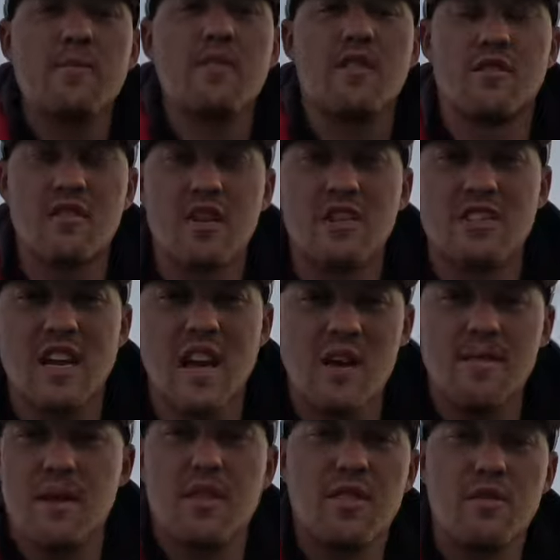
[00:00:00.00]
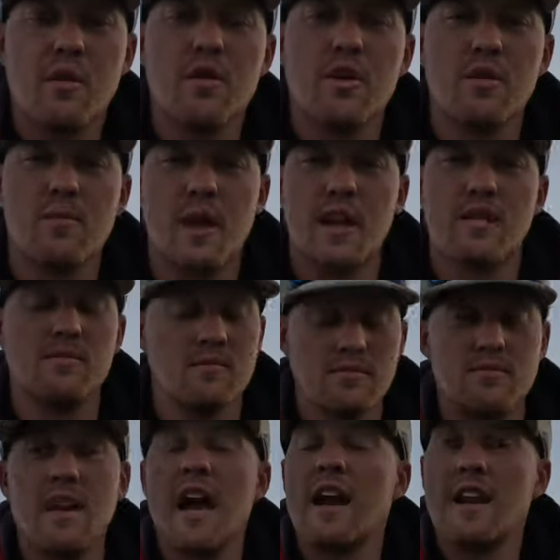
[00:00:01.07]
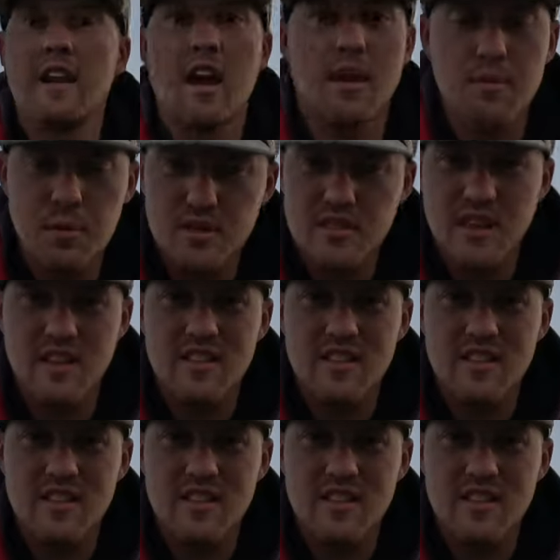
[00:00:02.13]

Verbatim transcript: the first time and throw your bait 99%